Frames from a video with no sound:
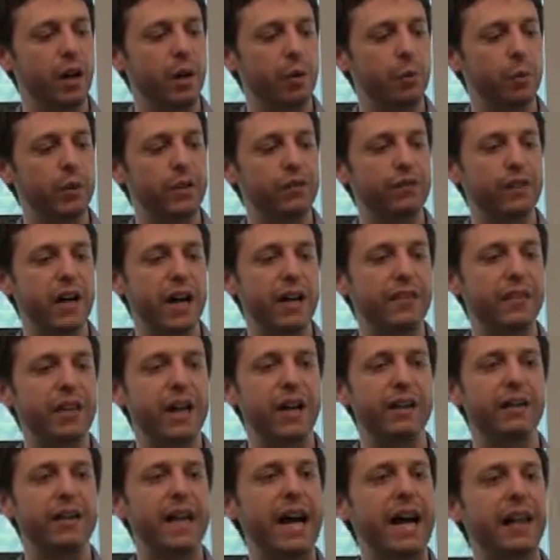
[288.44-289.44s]
we find
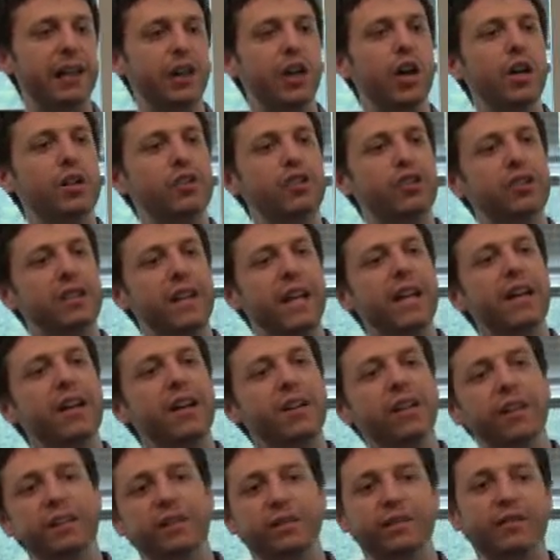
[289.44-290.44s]
that at large
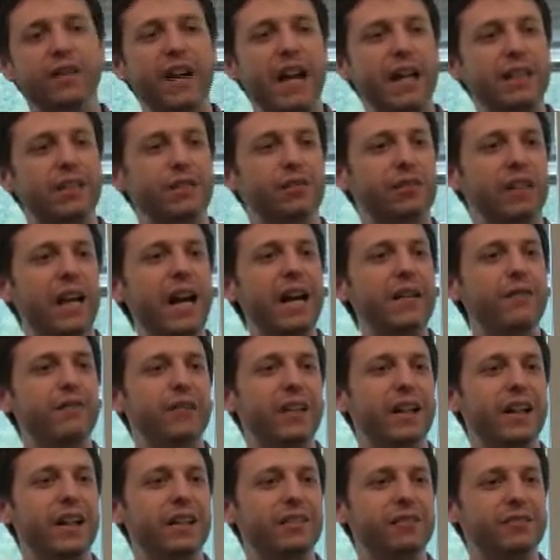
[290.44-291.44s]
scale, it's a fact of life
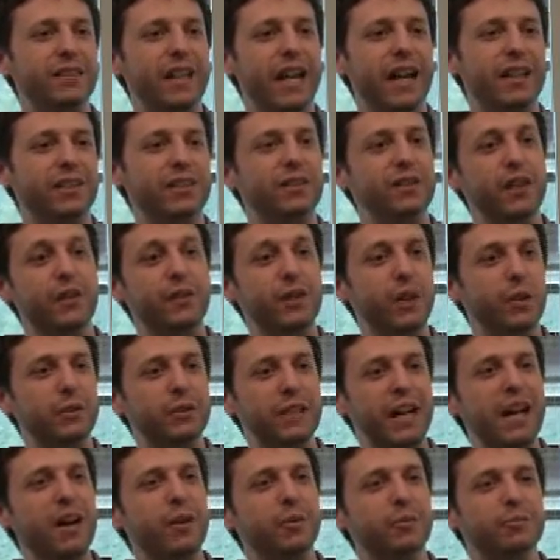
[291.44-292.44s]
that stuff goes
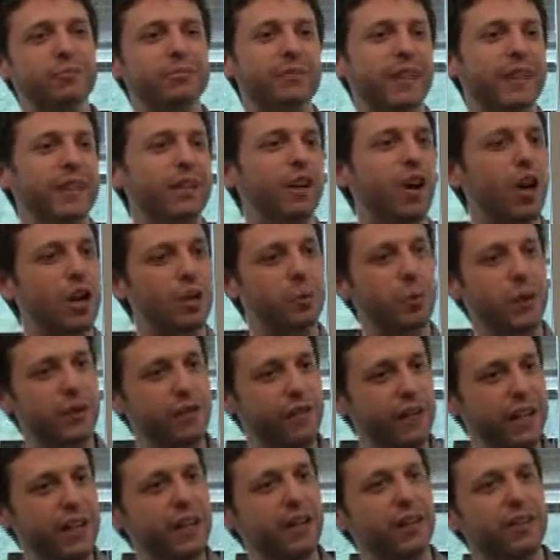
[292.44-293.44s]
down, like hardware
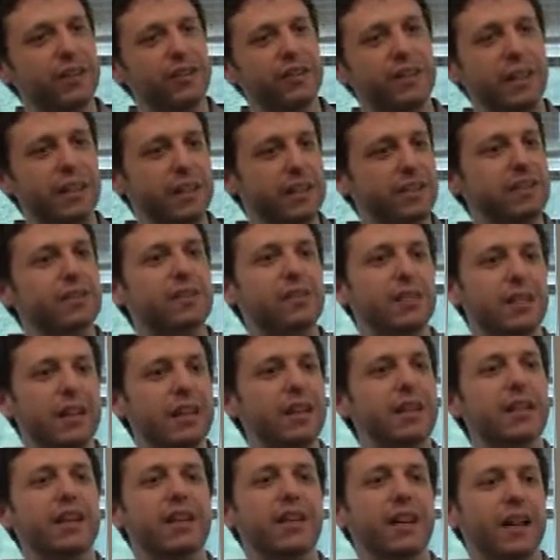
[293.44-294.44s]
fails.
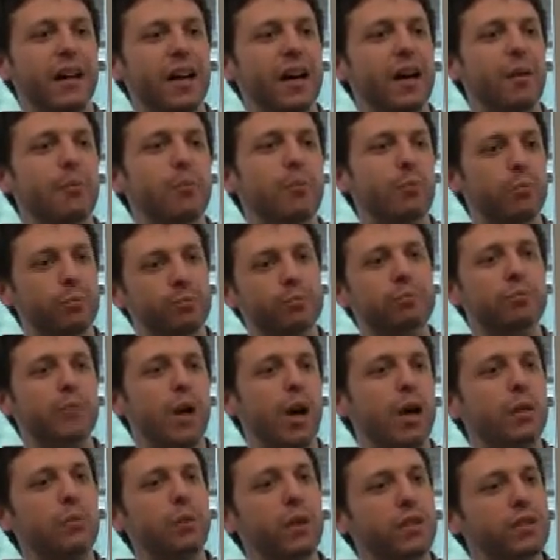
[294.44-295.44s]

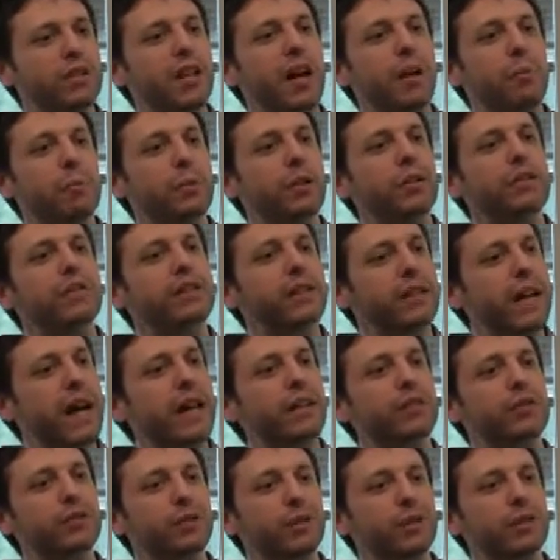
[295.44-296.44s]
Hardware's not built to
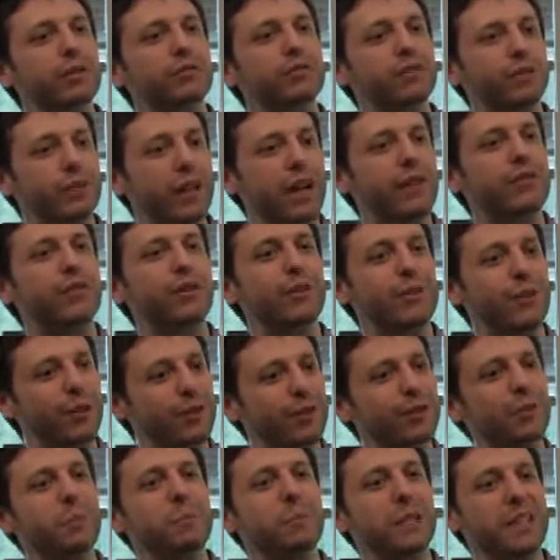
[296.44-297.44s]
last forever.
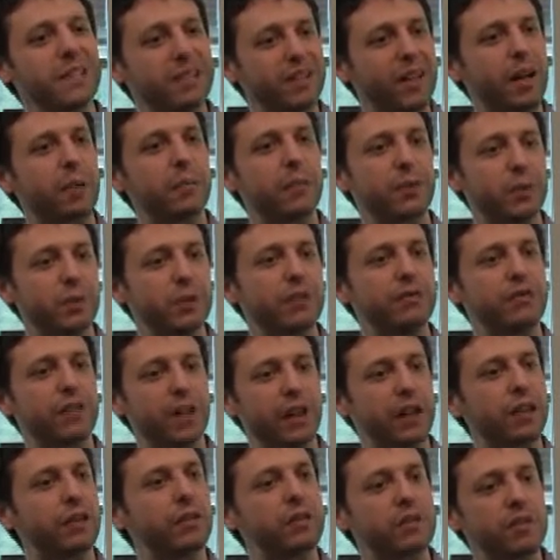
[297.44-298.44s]
There's some mean time between
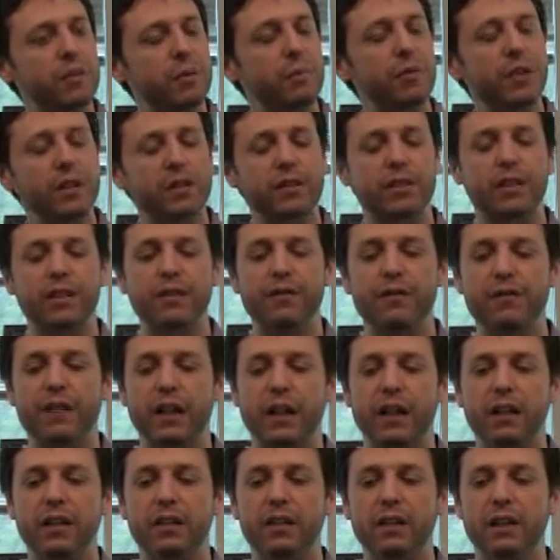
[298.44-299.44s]
failure, and something's going to
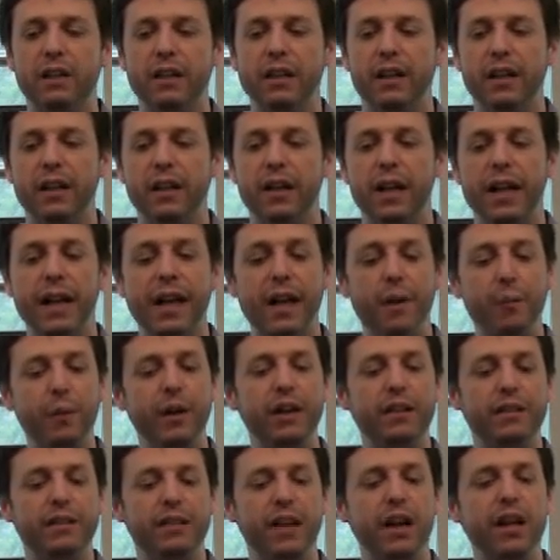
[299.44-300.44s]
fail. And
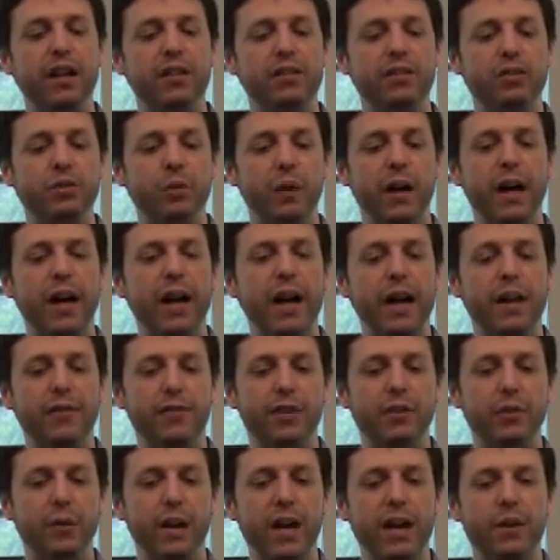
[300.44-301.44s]
when it does,
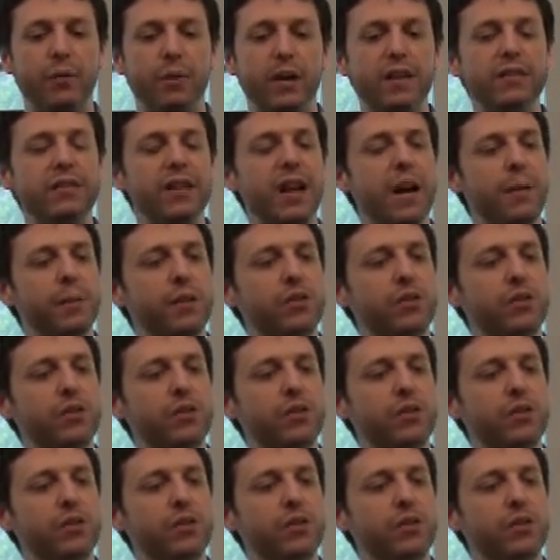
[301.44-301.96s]
the Dryad runtime